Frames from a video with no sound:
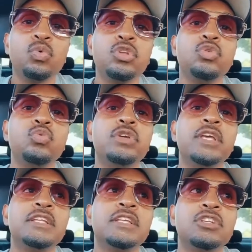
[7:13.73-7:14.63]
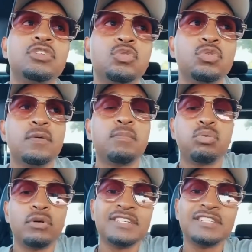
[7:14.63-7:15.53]
When you get into the
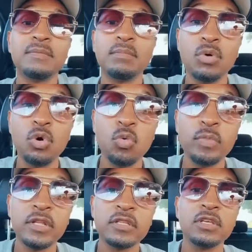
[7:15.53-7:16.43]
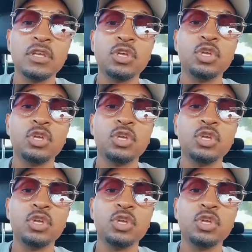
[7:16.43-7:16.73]
present moment,